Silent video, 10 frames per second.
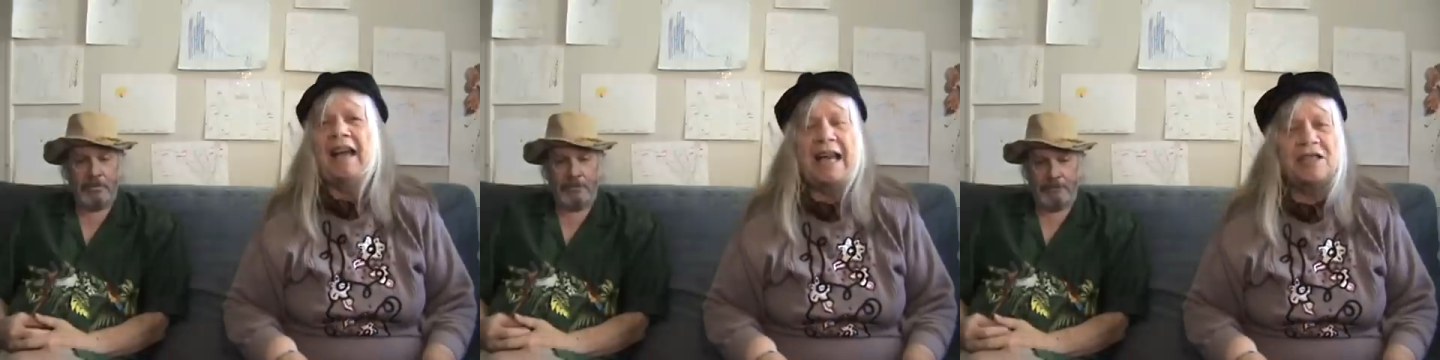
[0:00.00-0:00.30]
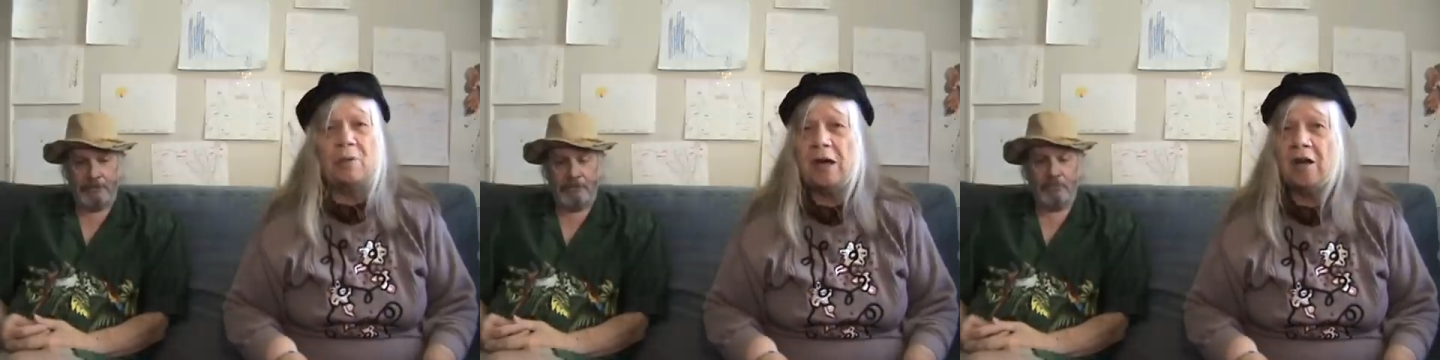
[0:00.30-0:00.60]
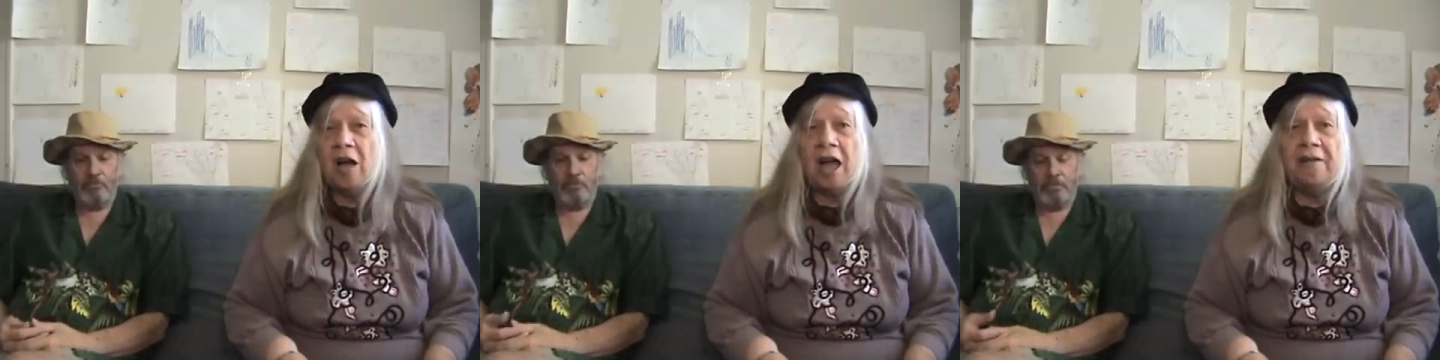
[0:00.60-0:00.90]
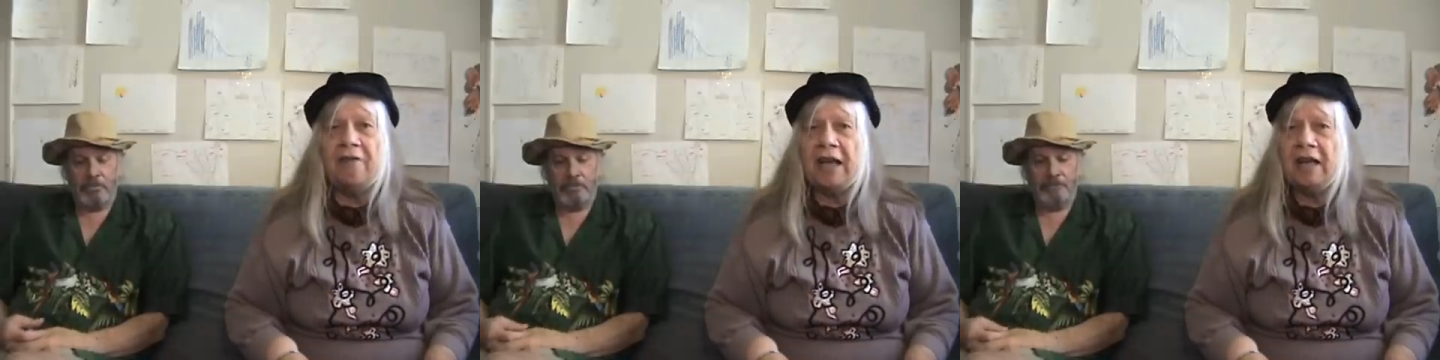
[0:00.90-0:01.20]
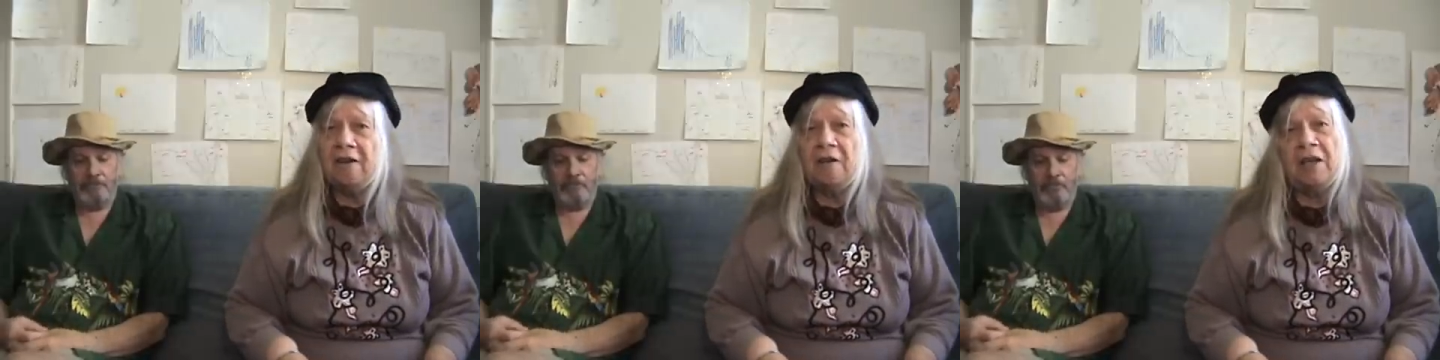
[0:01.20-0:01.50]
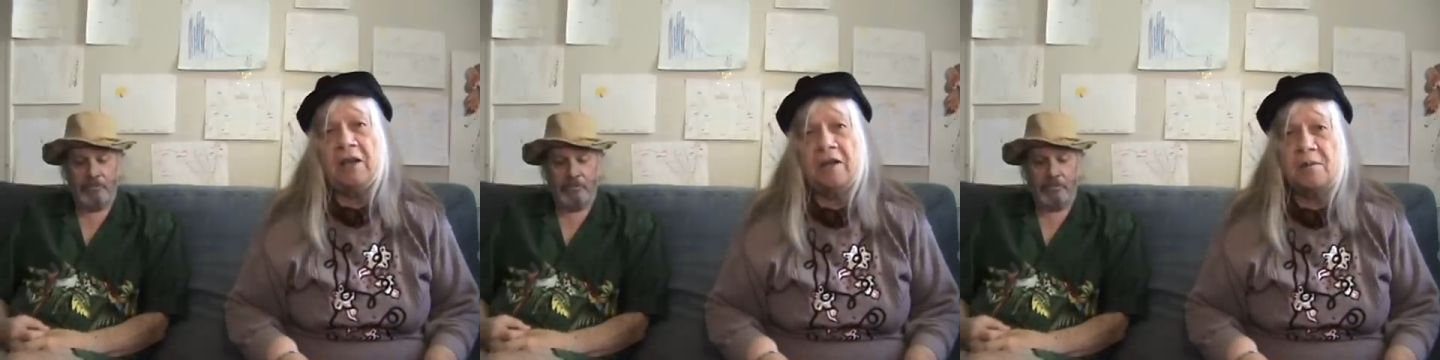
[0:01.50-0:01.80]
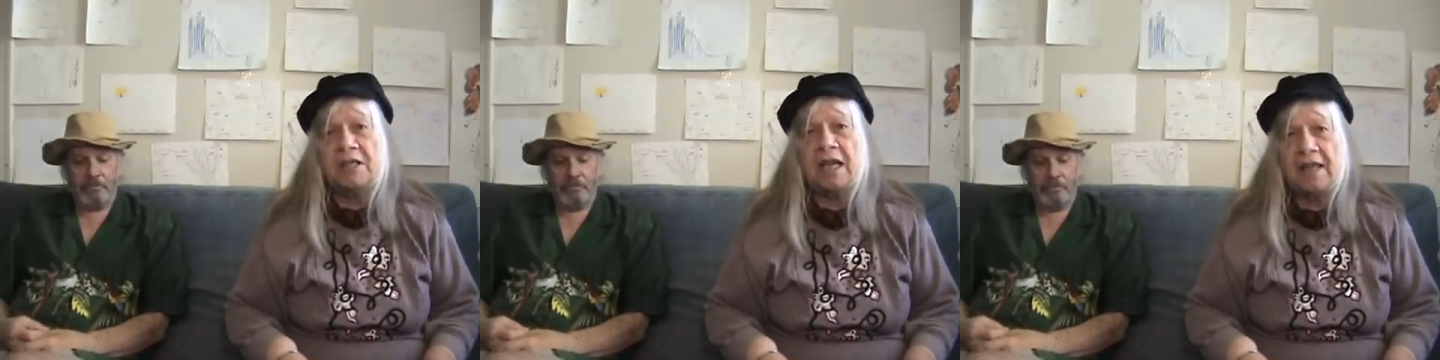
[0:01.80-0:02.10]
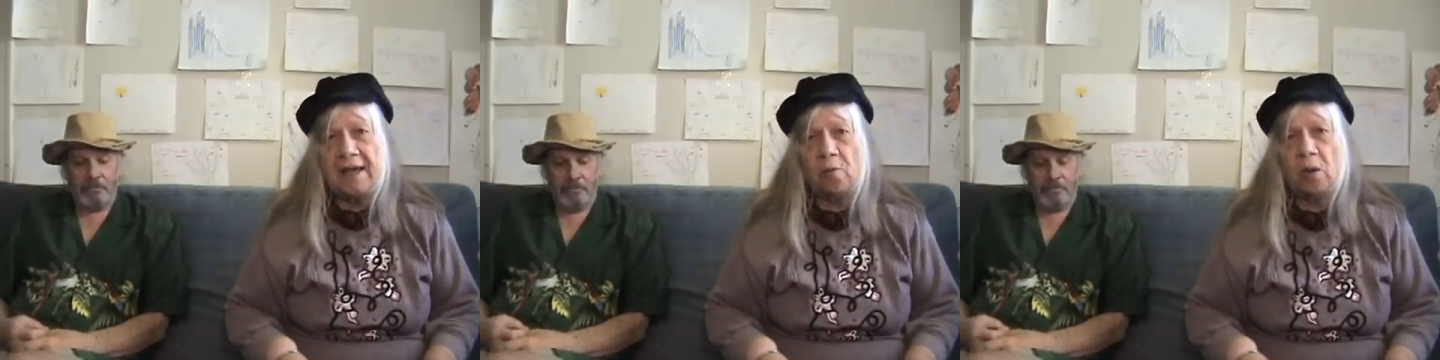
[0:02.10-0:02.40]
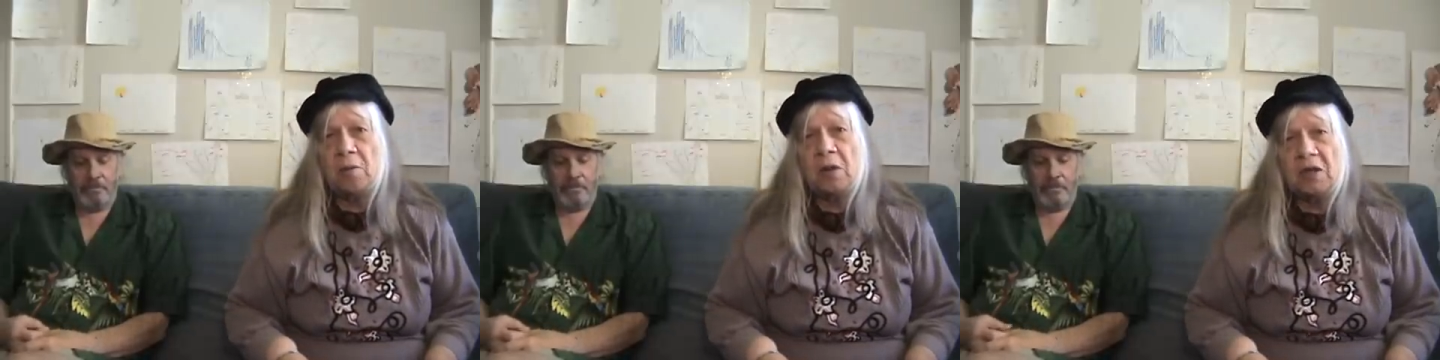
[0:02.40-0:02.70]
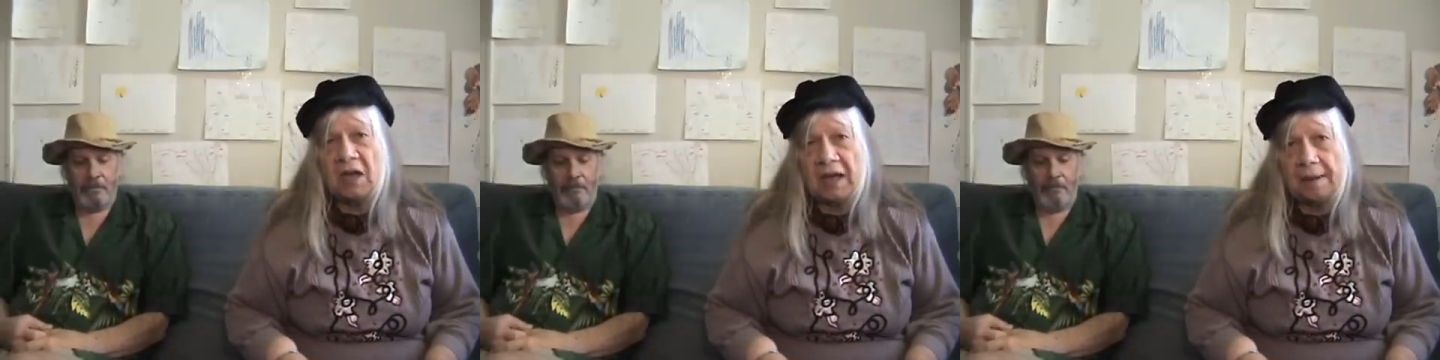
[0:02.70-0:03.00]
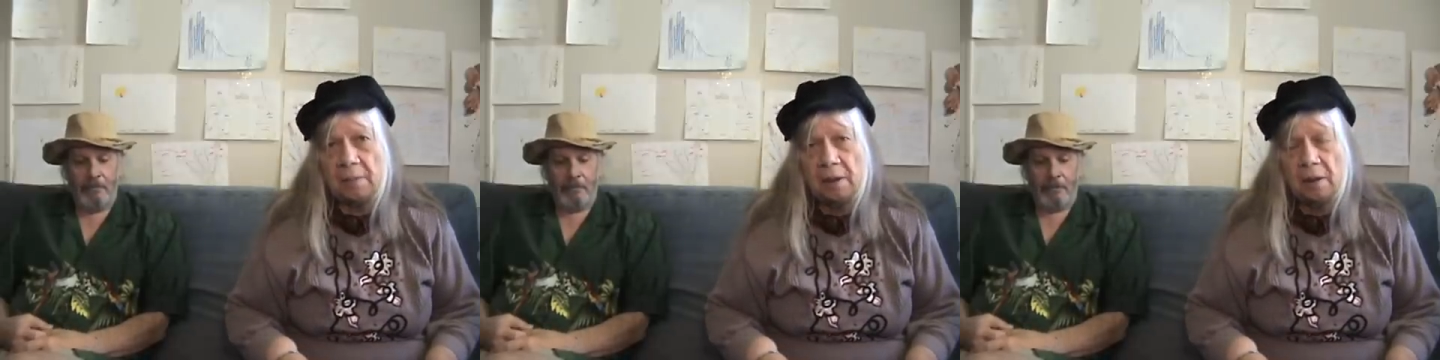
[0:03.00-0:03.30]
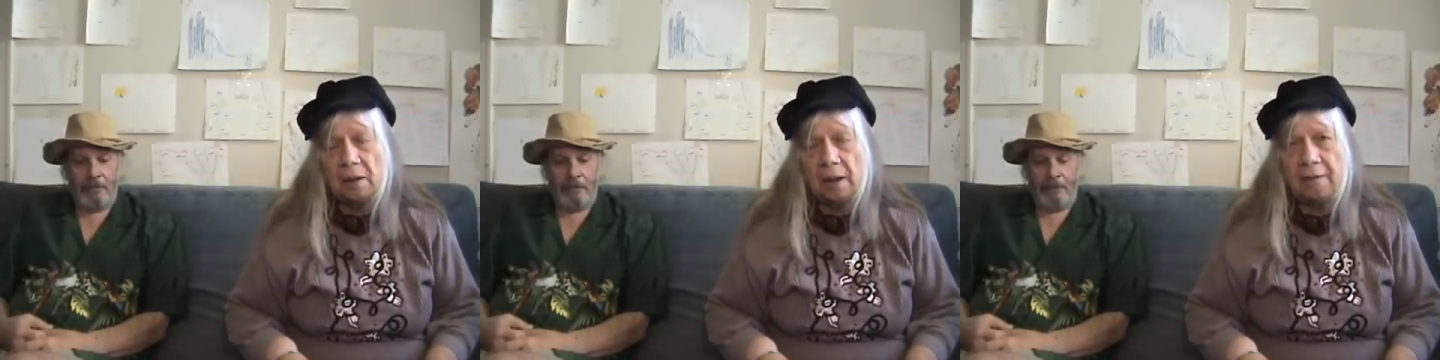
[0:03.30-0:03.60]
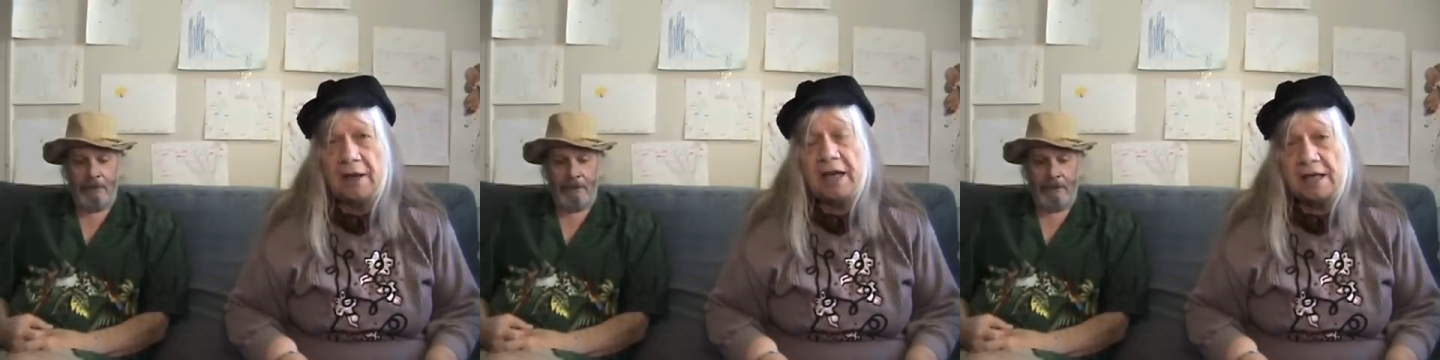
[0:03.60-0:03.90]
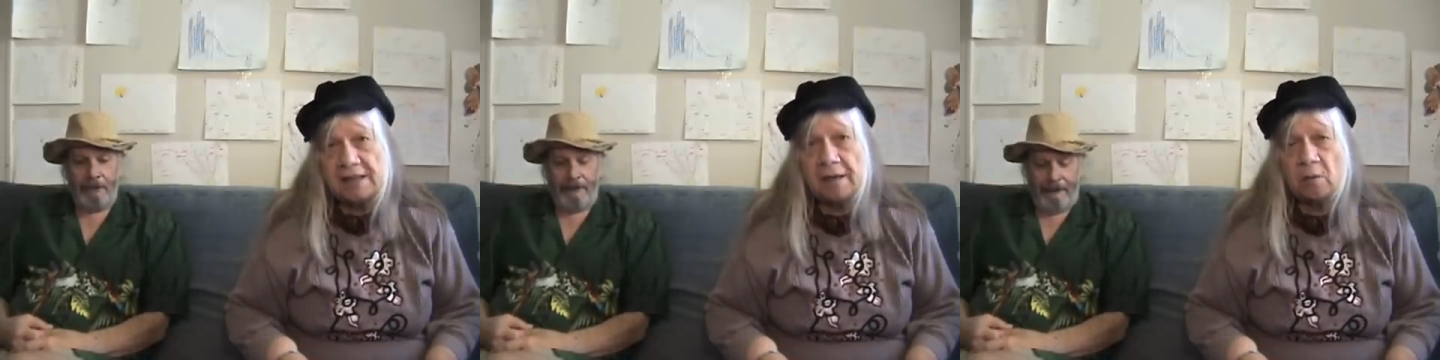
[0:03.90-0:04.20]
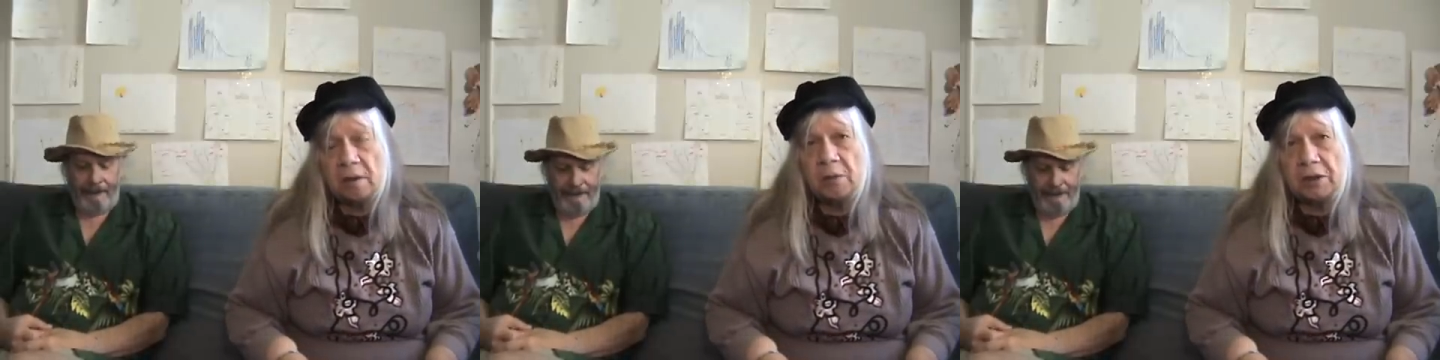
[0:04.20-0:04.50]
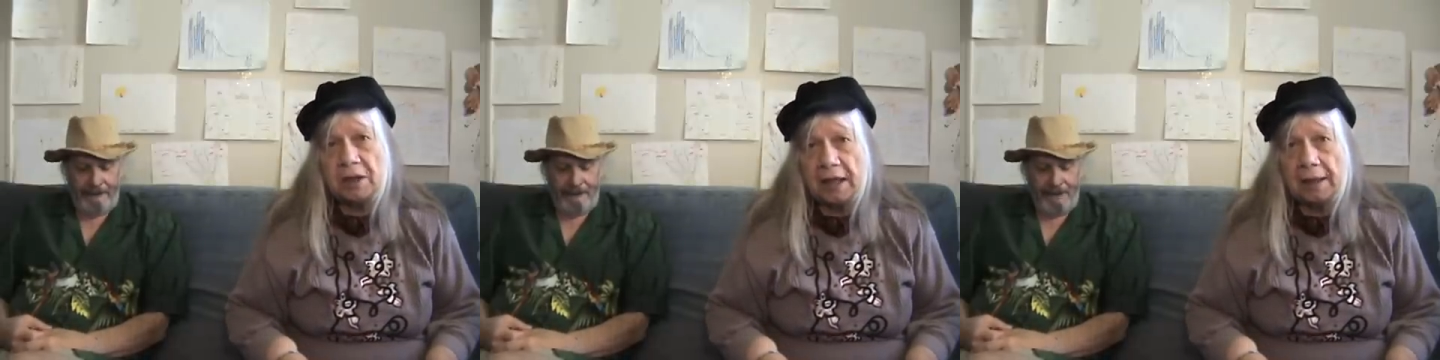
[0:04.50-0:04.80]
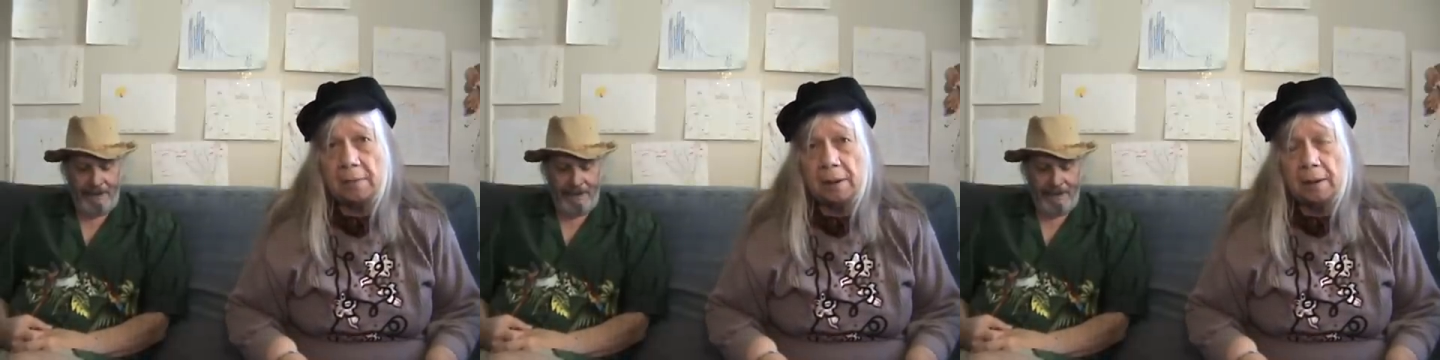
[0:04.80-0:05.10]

Speaker 1: I swear to God, if I ever hear him say that one more time, if he does that one more time,